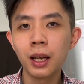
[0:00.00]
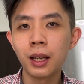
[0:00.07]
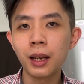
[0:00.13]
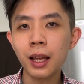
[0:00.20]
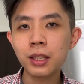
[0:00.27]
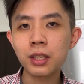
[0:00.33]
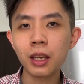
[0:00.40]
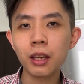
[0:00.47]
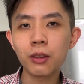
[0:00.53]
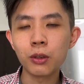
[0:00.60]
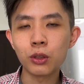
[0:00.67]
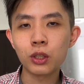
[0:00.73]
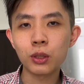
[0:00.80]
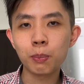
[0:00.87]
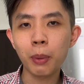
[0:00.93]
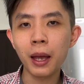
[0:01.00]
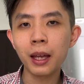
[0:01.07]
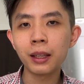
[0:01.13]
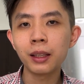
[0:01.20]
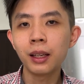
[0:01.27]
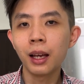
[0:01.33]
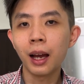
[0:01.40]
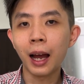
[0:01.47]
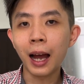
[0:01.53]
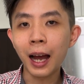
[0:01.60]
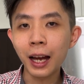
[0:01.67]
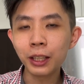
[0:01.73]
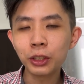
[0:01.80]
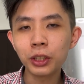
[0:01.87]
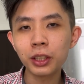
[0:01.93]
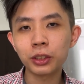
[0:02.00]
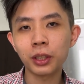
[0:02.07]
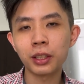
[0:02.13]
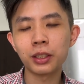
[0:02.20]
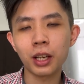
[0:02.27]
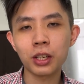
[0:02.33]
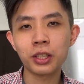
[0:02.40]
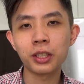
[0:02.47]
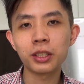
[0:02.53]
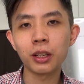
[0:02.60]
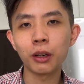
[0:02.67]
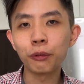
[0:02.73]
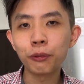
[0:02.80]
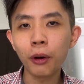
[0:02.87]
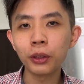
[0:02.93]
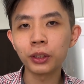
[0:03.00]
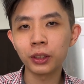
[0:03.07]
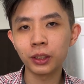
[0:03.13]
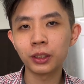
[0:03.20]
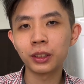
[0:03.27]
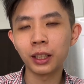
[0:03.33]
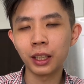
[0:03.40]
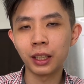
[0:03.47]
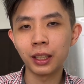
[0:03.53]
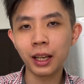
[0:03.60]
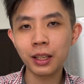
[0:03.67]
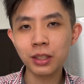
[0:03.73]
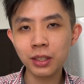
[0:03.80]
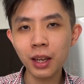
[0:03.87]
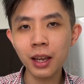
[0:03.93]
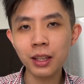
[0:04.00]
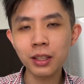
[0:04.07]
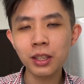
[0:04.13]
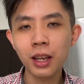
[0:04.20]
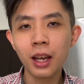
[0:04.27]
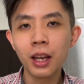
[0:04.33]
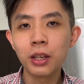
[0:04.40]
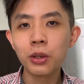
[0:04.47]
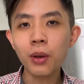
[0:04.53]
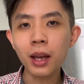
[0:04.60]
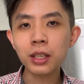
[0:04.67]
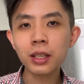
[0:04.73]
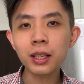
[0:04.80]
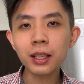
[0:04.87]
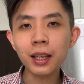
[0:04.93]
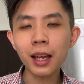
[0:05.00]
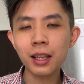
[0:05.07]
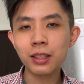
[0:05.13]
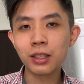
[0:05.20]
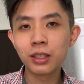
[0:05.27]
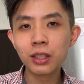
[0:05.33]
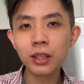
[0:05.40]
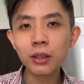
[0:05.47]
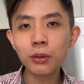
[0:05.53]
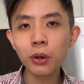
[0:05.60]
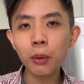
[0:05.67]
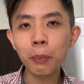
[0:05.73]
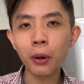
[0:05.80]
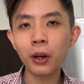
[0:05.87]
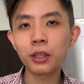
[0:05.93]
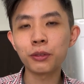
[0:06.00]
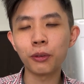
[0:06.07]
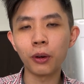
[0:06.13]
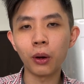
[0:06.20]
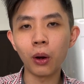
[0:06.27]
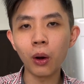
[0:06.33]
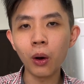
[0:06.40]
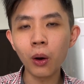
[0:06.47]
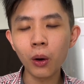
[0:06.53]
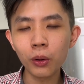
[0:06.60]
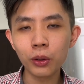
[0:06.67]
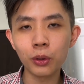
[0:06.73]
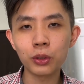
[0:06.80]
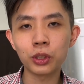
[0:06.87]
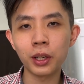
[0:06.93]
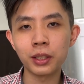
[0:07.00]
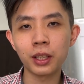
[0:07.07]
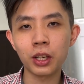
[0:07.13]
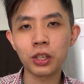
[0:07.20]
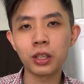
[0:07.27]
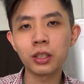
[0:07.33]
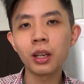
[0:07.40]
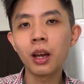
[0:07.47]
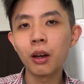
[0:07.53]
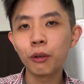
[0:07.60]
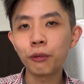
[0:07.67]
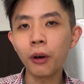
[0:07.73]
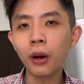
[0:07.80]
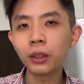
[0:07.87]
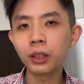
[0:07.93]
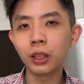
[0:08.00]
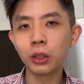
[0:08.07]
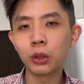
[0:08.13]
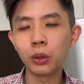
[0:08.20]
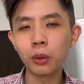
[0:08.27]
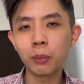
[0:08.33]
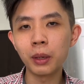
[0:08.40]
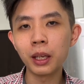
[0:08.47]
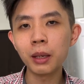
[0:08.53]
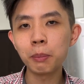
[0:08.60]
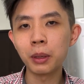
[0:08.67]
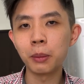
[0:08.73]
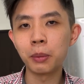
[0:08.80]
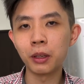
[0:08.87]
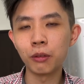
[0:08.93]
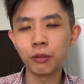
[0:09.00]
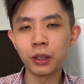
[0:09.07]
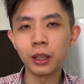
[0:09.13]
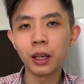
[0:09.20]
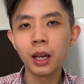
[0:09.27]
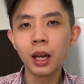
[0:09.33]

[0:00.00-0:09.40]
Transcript: let's say you spend 100 transactions of $4.99, you actually get 0 points for all those transactions for the UOB PPV.